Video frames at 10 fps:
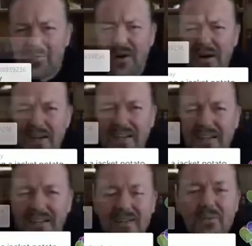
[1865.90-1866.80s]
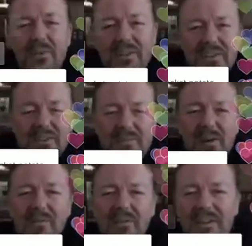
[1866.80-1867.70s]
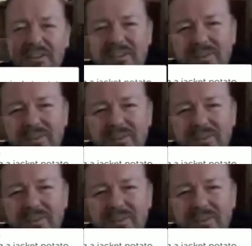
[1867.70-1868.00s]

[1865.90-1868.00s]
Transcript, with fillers: Why? Well, it should be obvious